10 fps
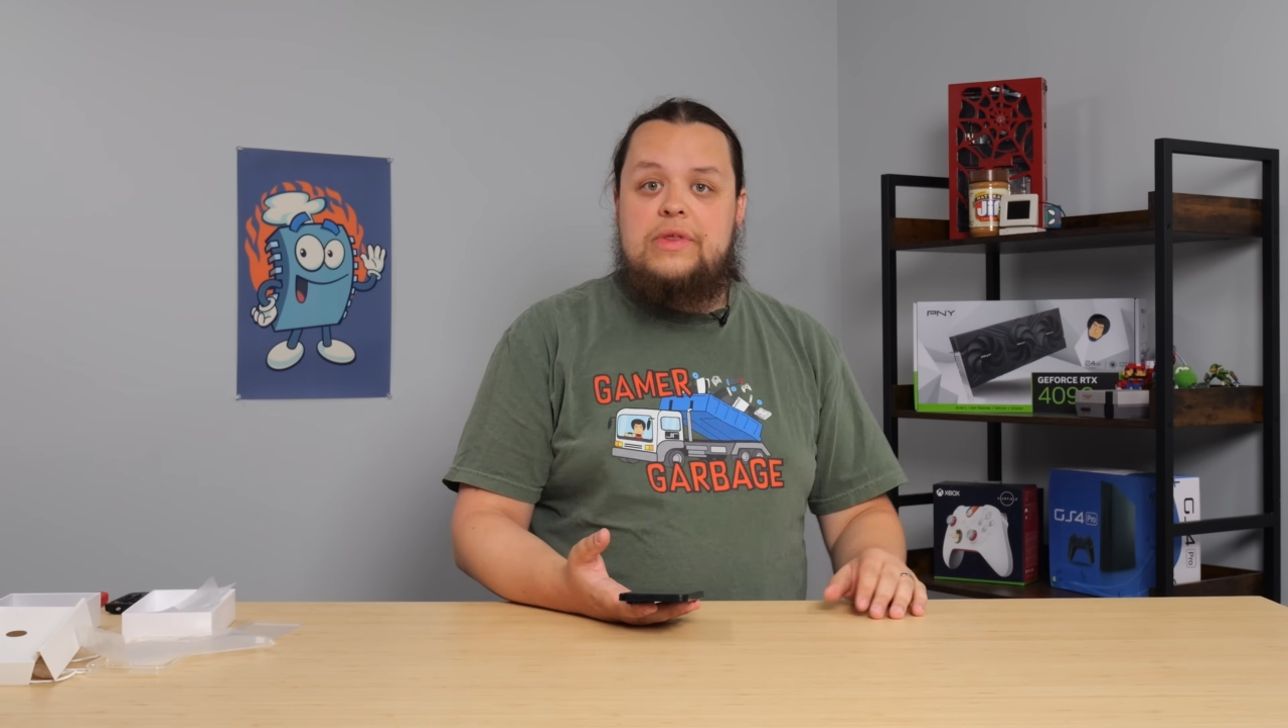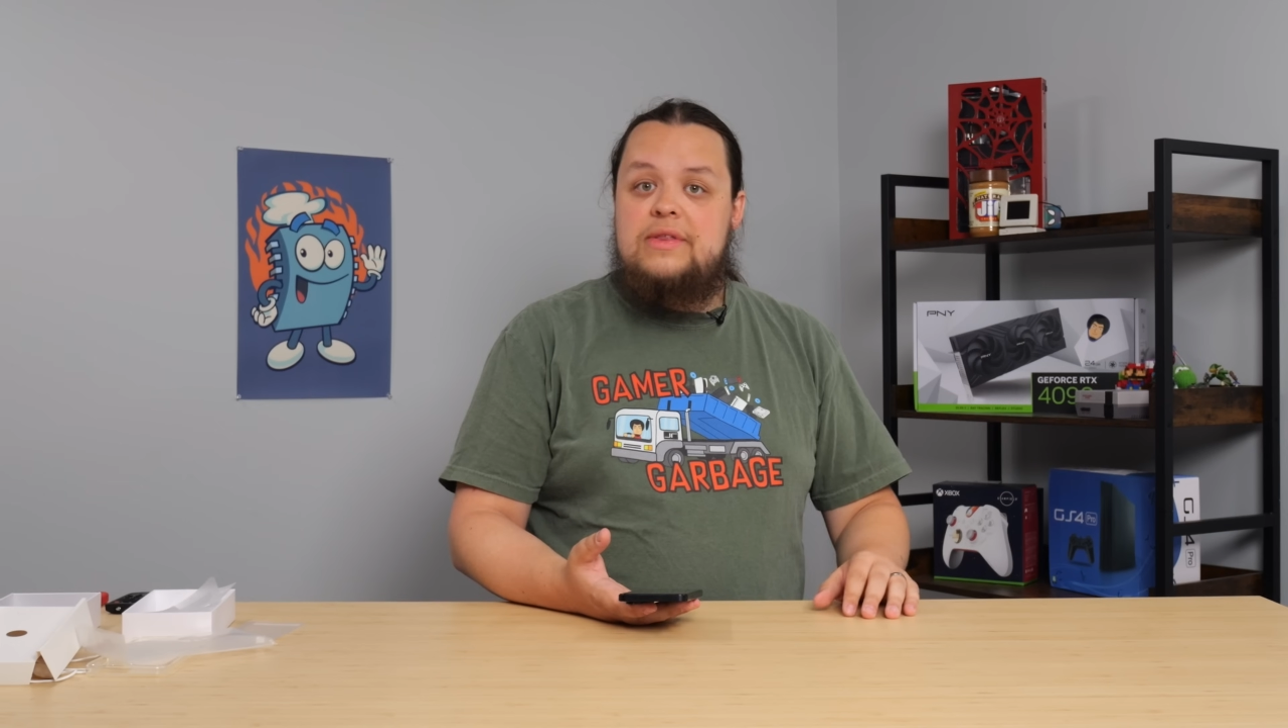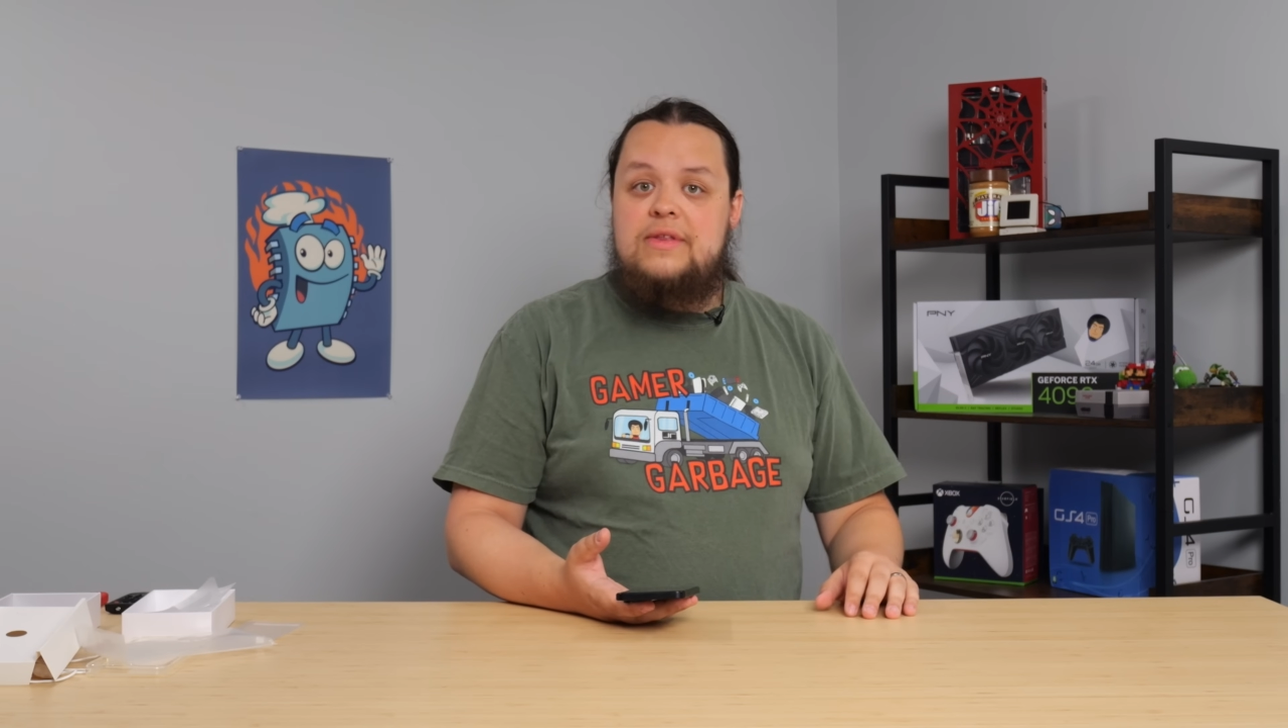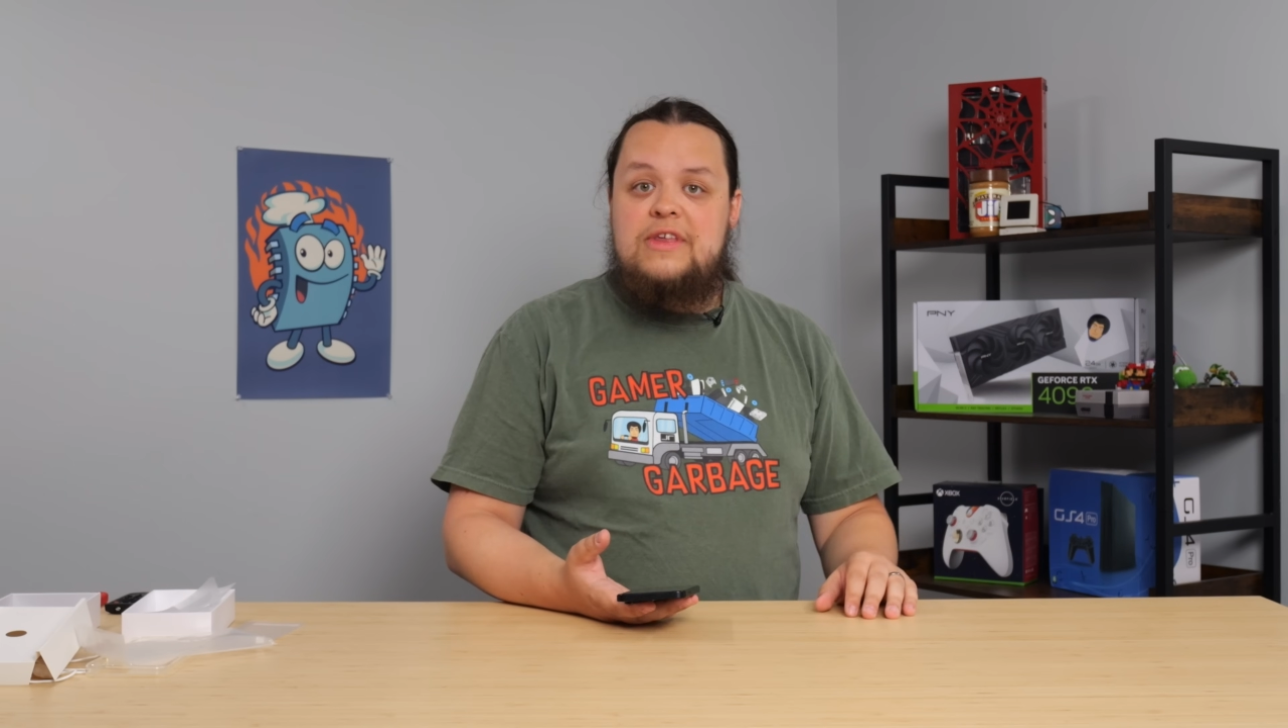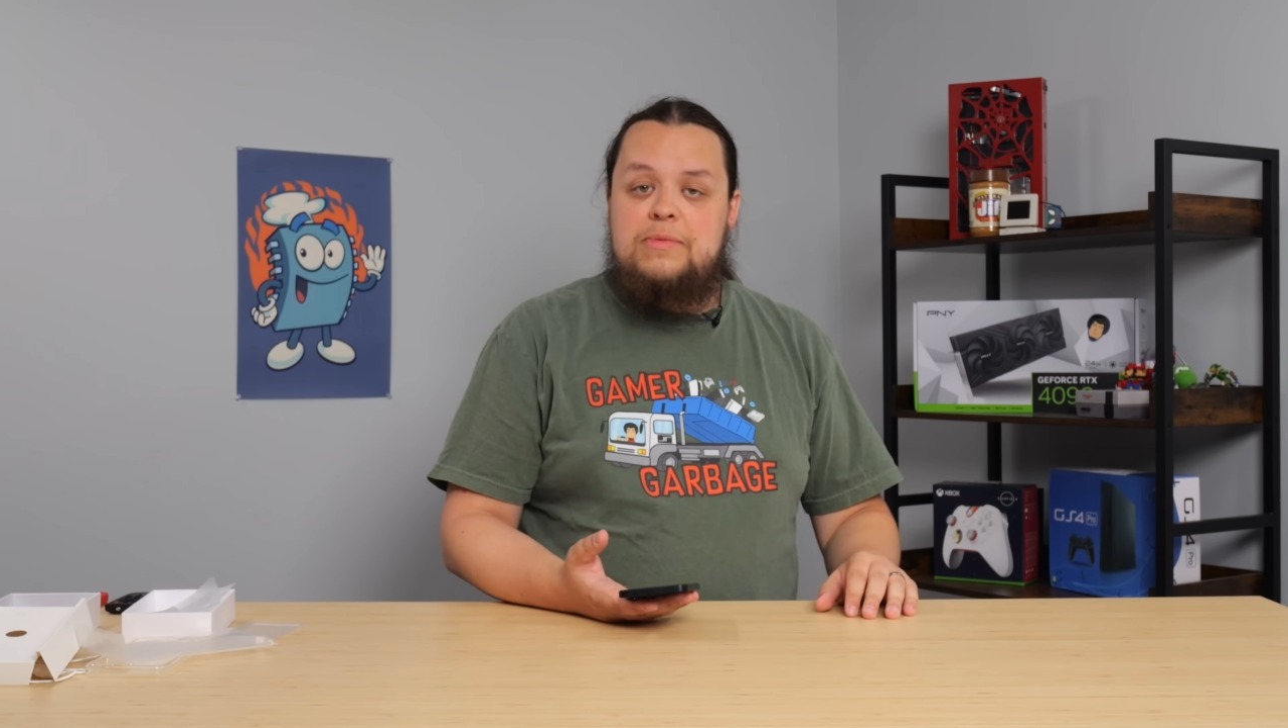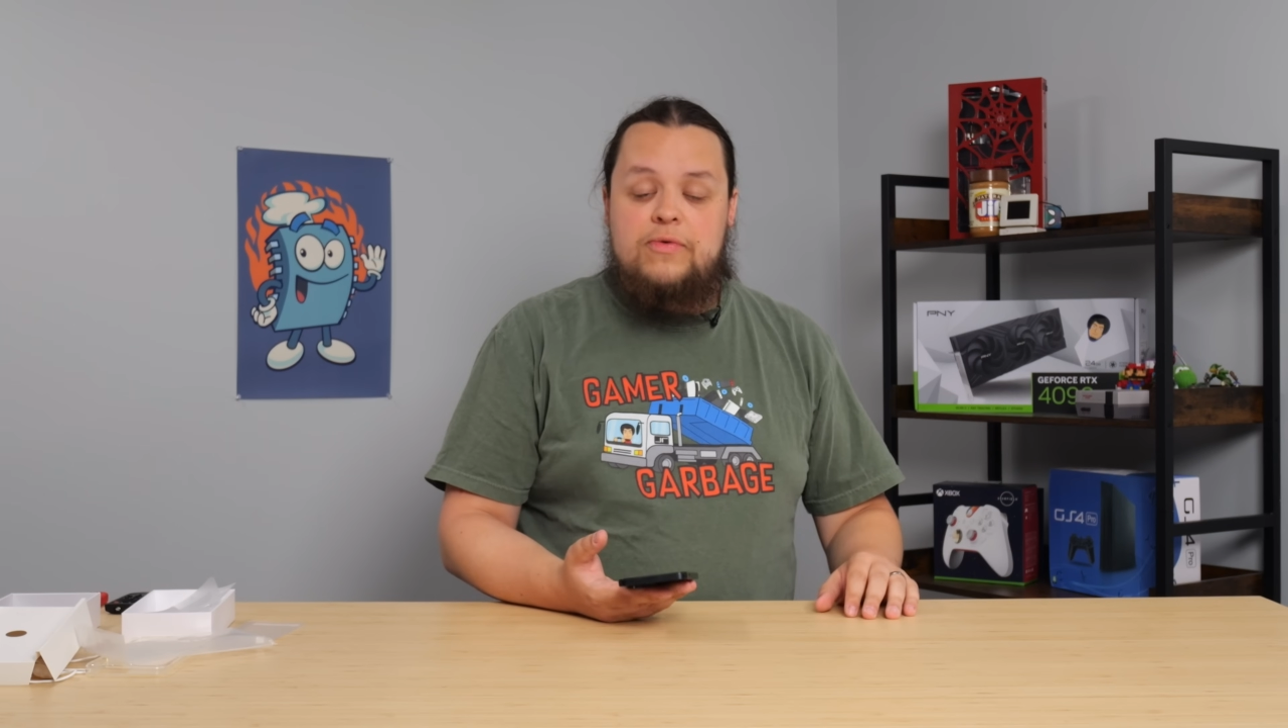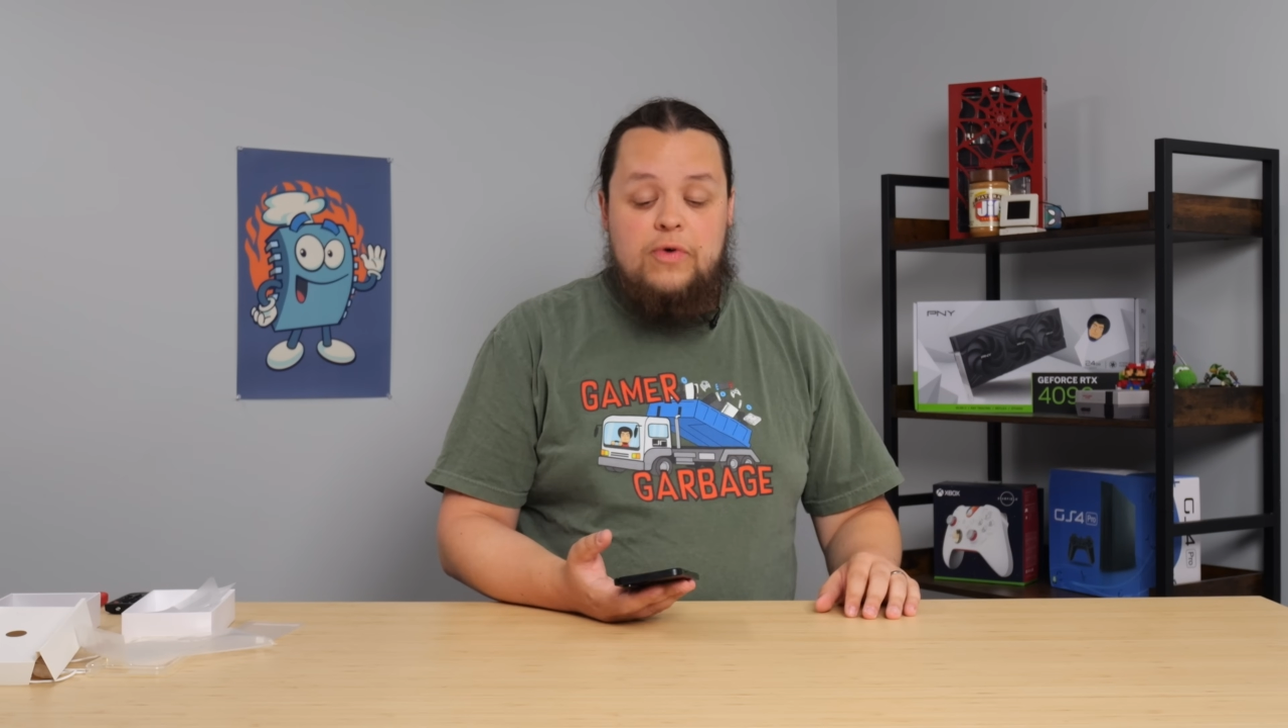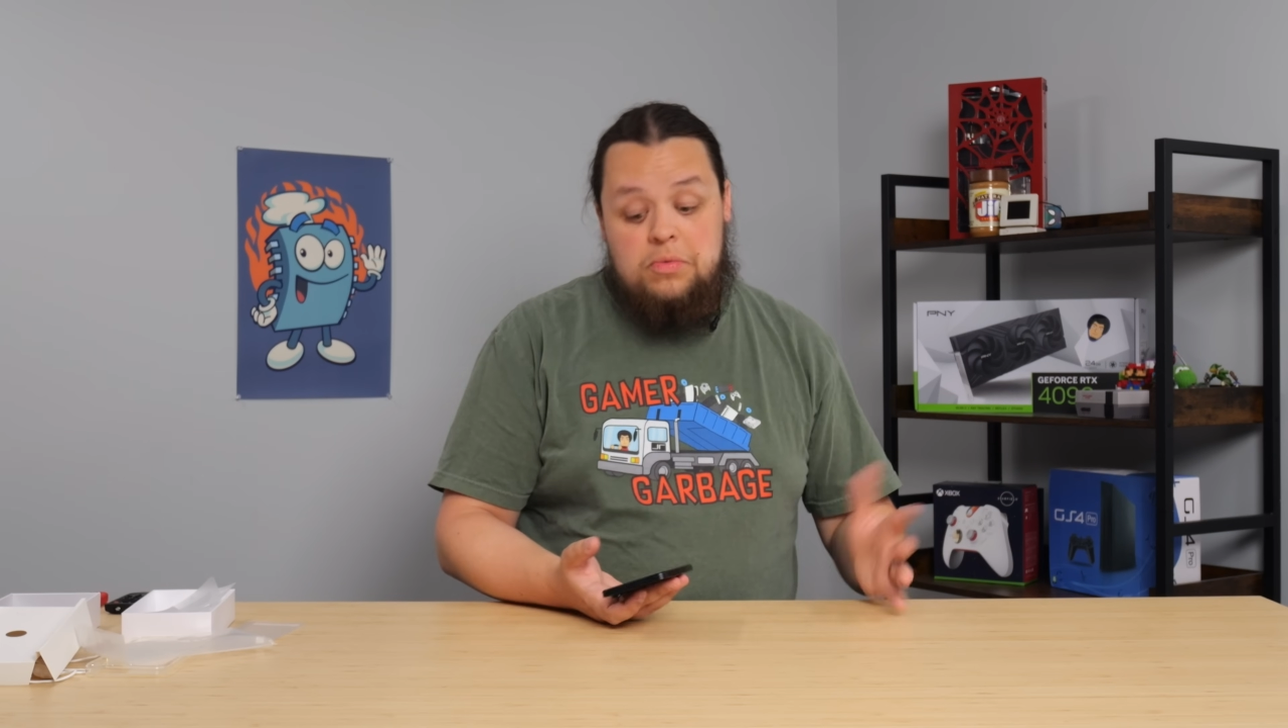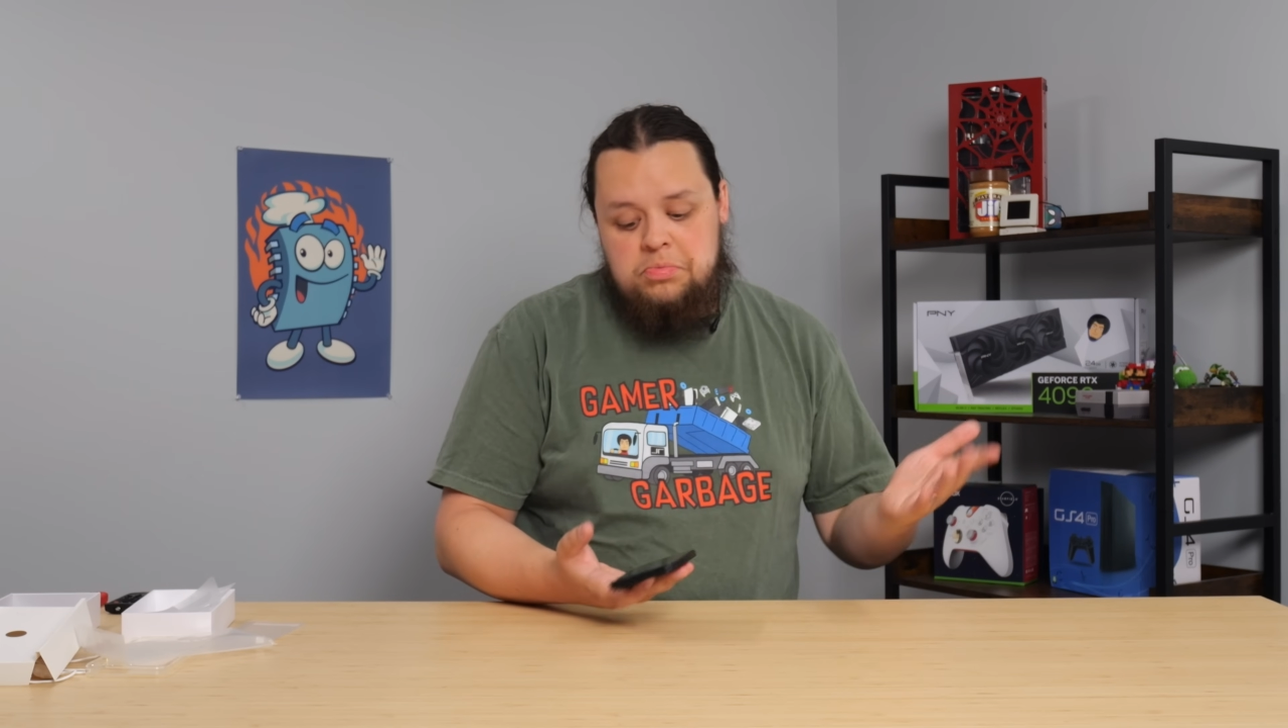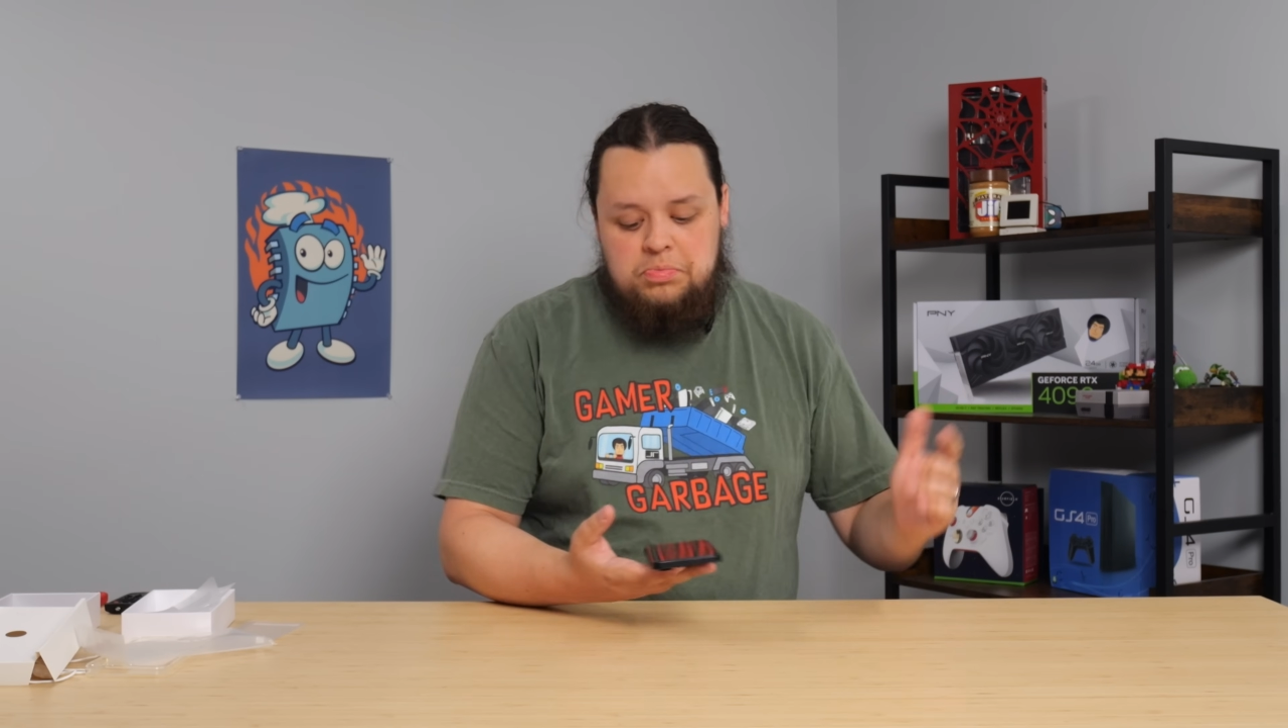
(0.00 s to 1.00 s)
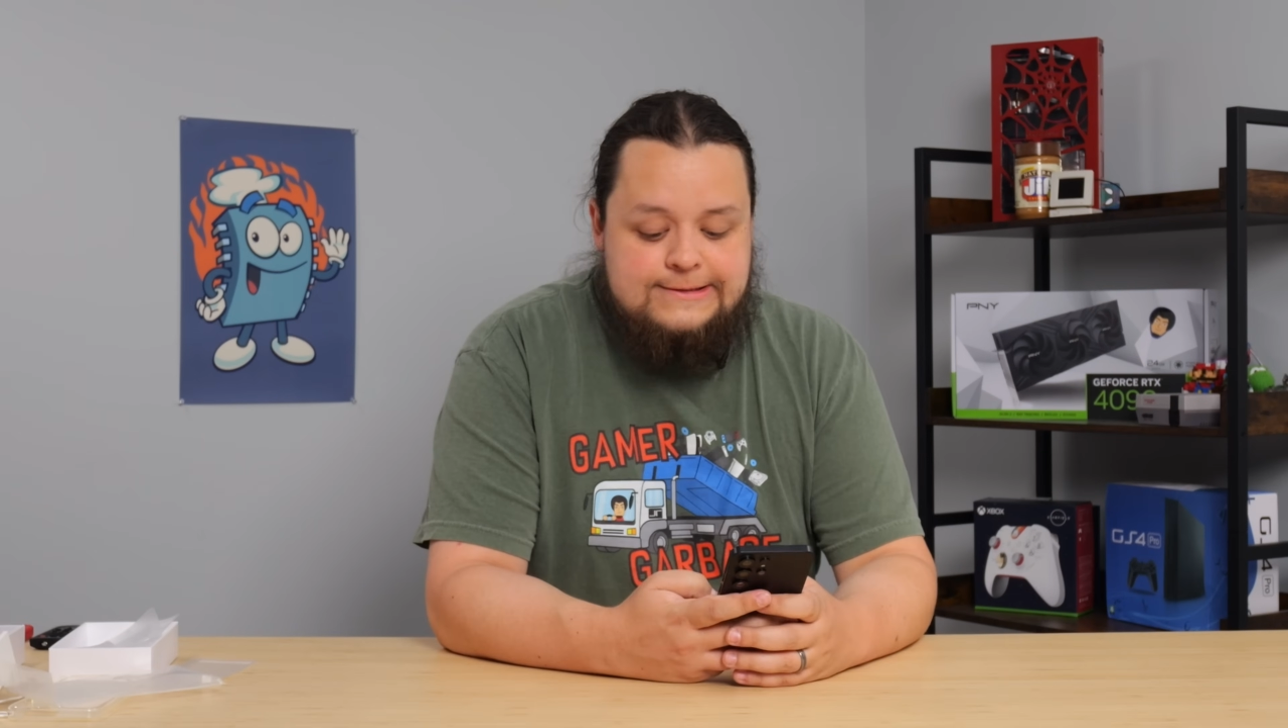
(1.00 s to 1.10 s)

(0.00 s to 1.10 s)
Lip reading: the Temu phone.